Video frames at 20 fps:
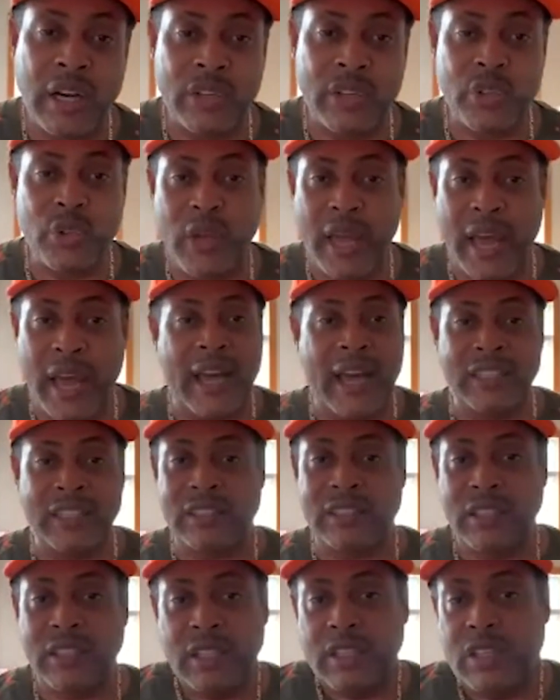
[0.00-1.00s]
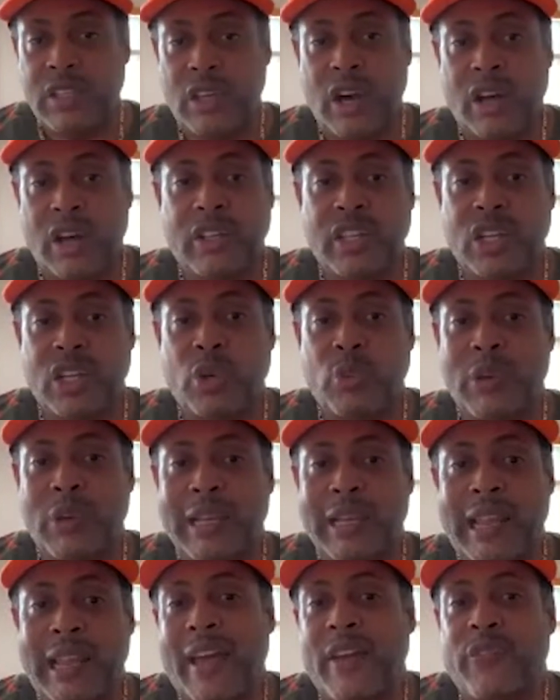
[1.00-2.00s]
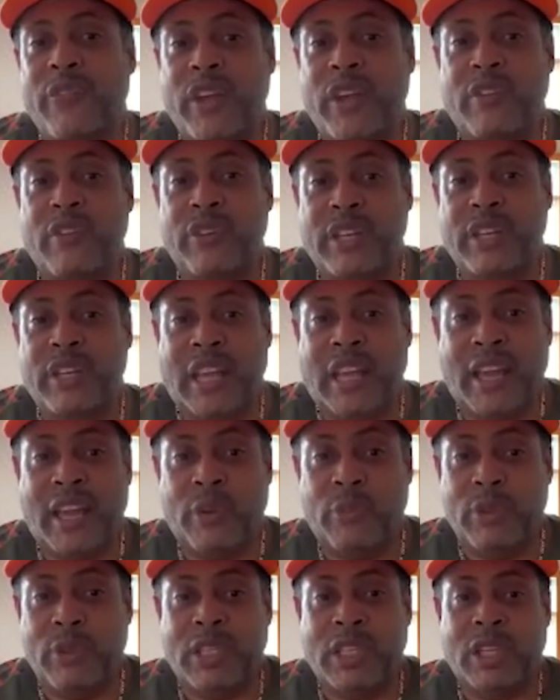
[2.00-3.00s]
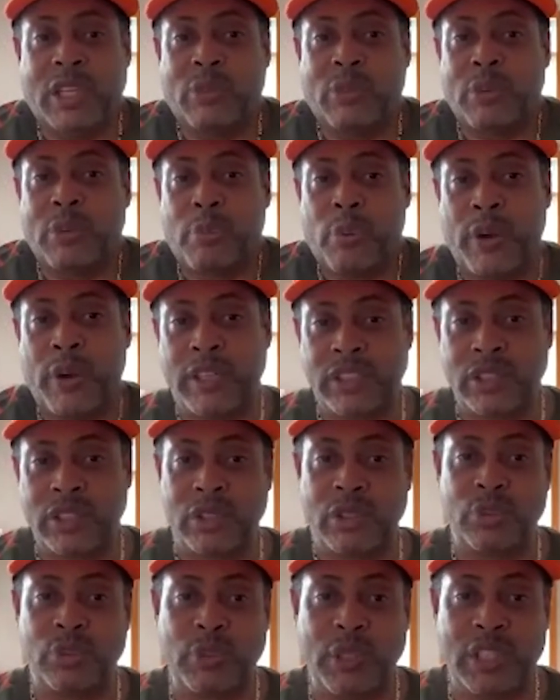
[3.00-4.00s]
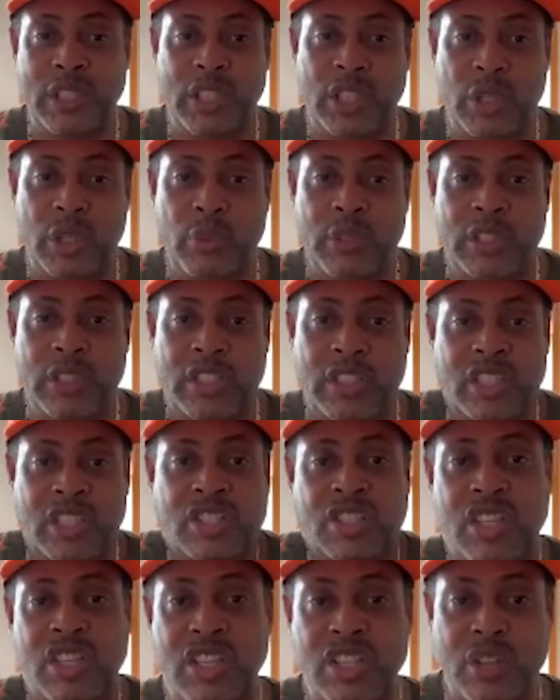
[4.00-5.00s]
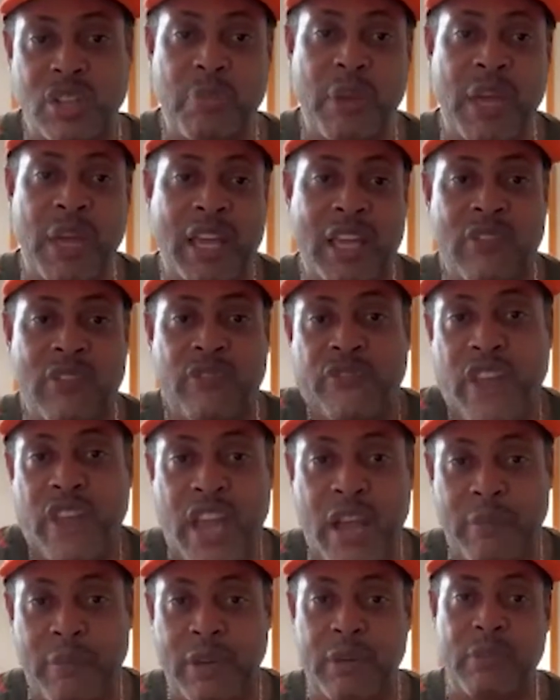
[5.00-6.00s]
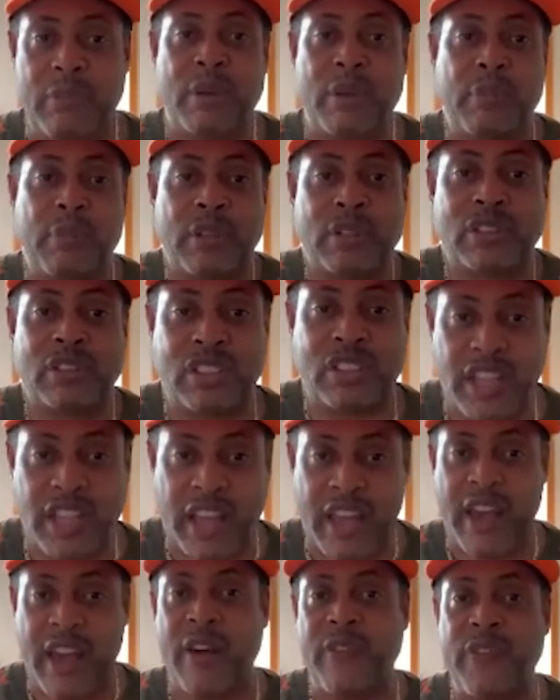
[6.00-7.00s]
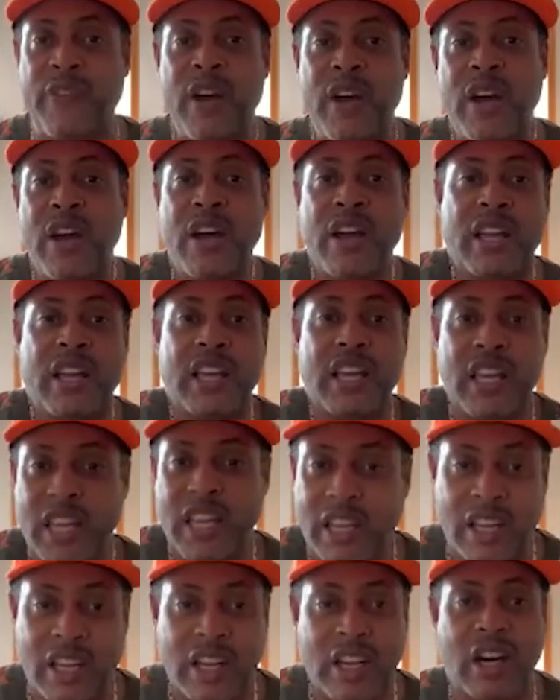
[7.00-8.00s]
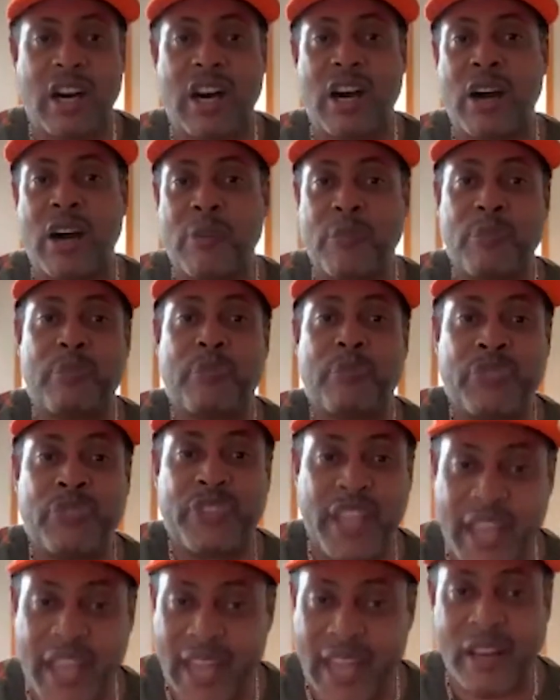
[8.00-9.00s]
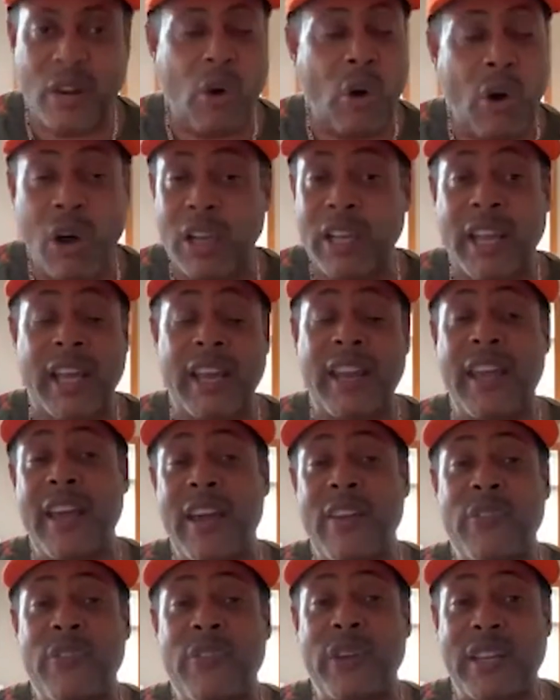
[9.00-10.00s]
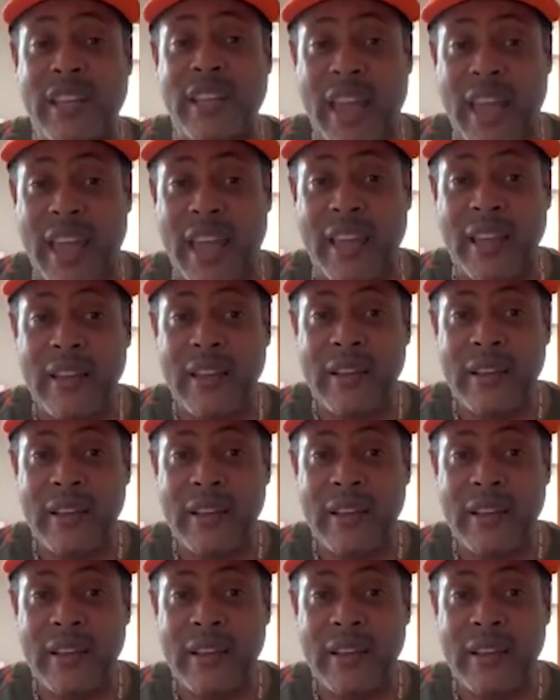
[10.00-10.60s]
You guys, y'all deal with life every day. We deal with pressures. We deal with decision-making, family members, death, income, debt, all of that every day.